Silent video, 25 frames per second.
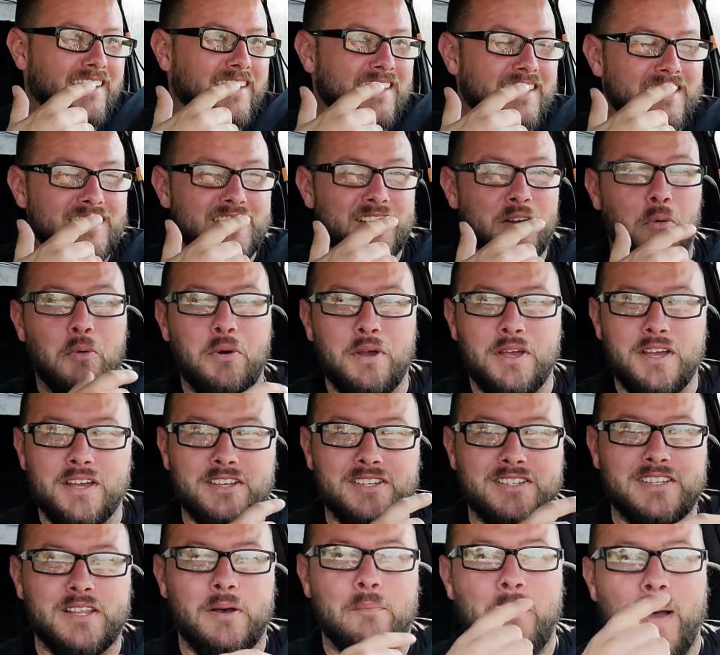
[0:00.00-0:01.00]

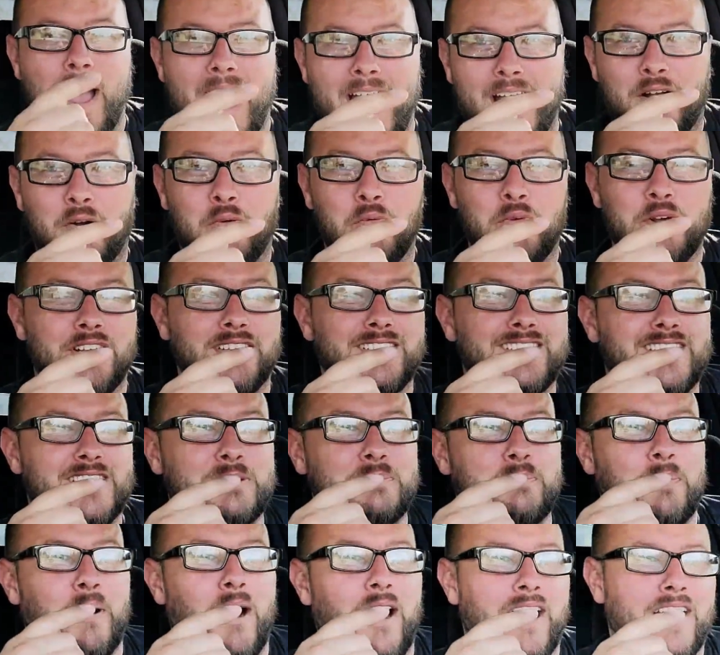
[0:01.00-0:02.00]
the back wheel
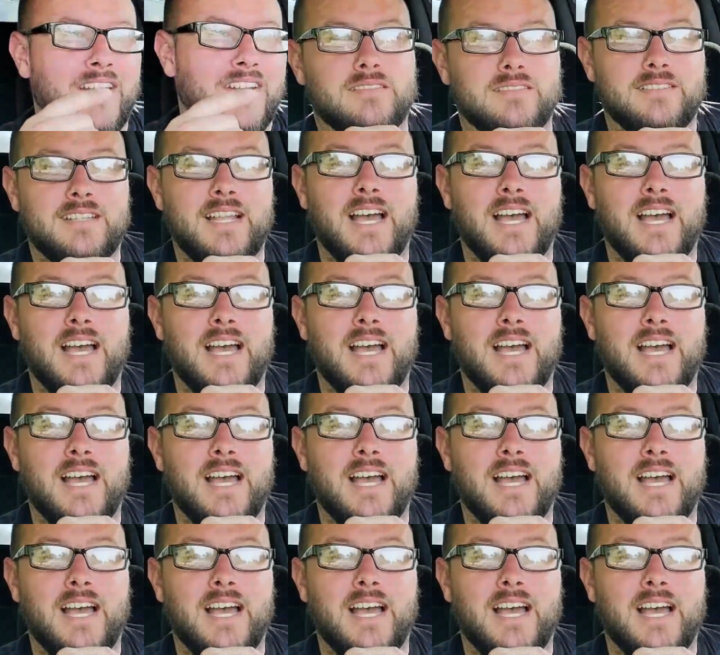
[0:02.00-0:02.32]
spun.